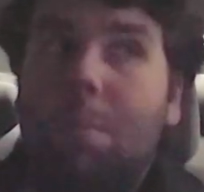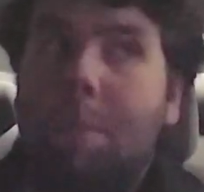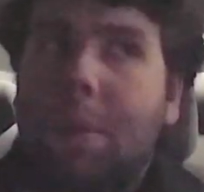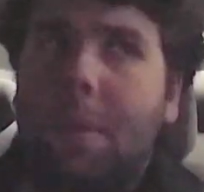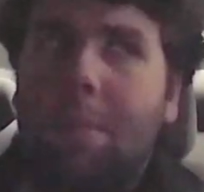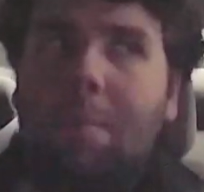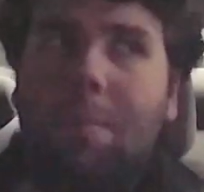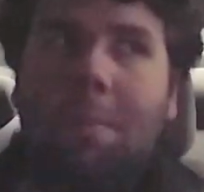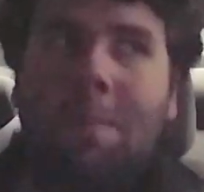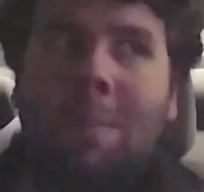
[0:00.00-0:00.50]

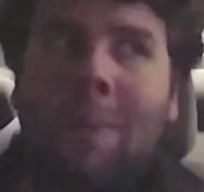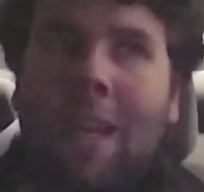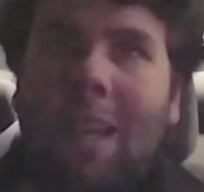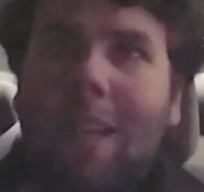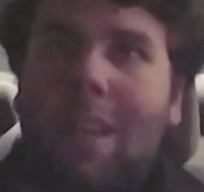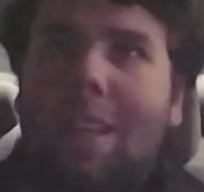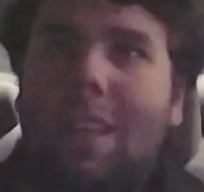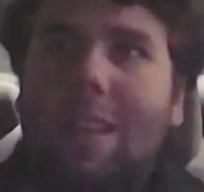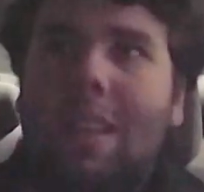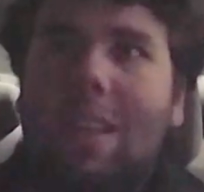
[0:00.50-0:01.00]
But
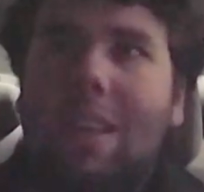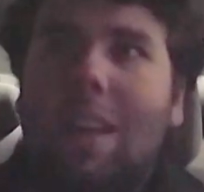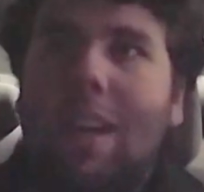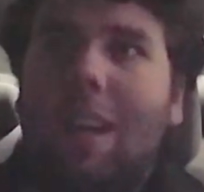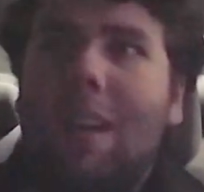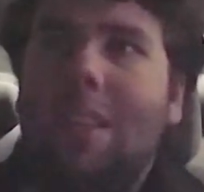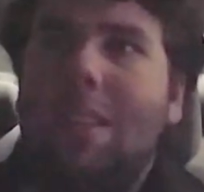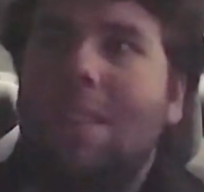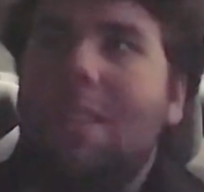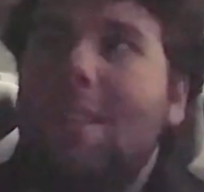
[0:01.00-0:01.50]
my
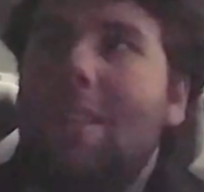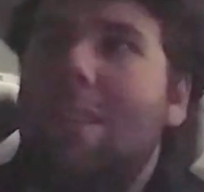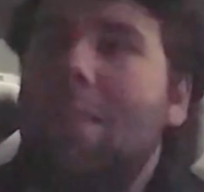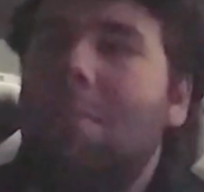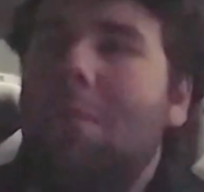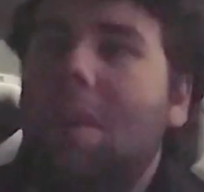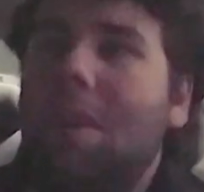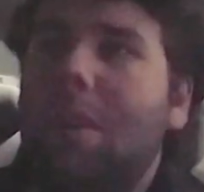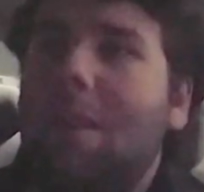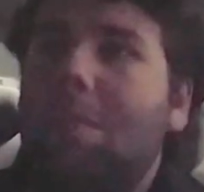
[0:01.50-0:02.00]
god, does she
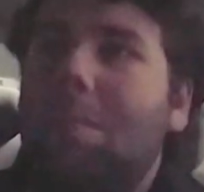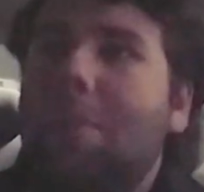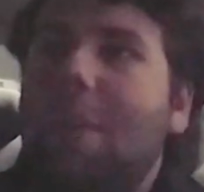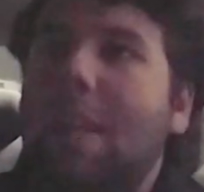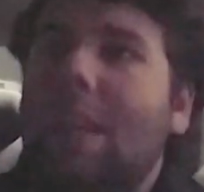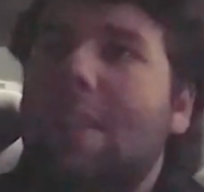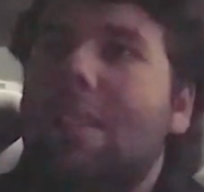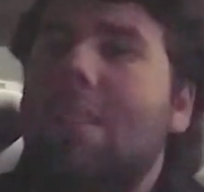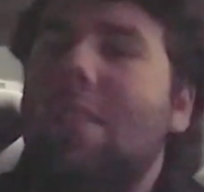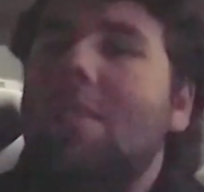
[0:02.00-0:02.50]
really
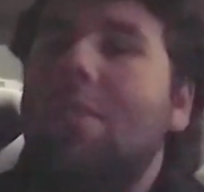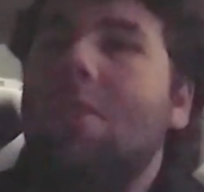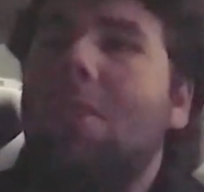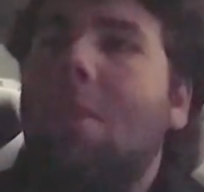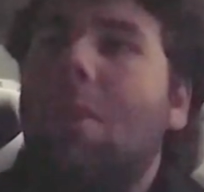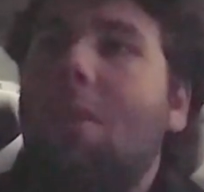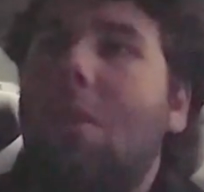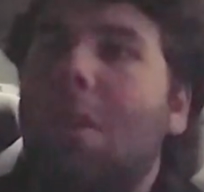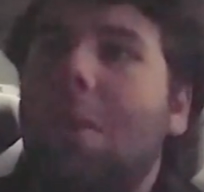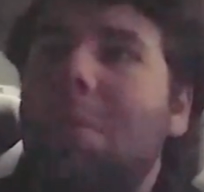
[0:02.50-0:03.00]
pick such
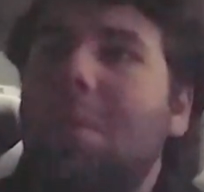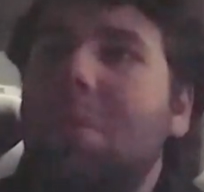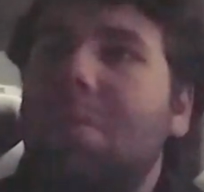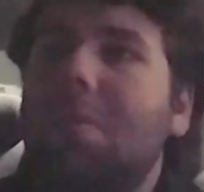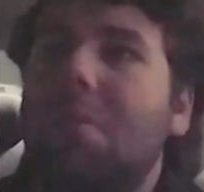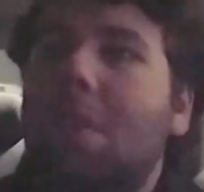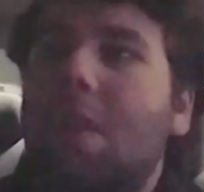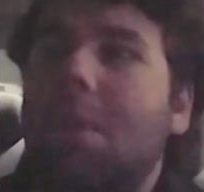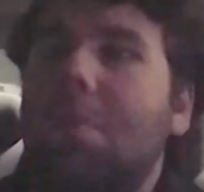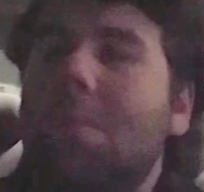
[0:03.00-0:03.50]
horrible
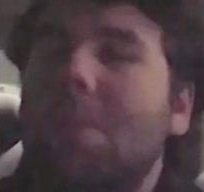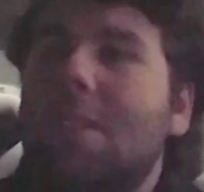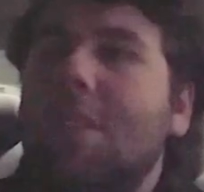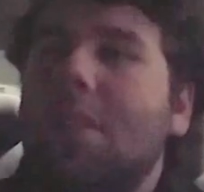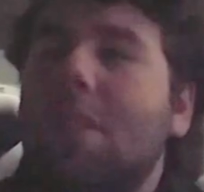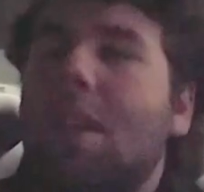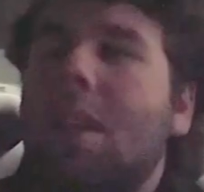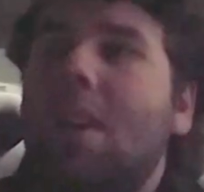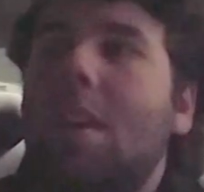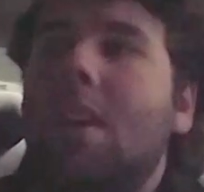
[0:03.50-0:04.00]

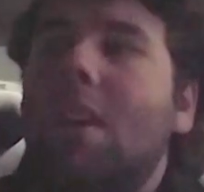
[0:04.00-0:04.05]
films?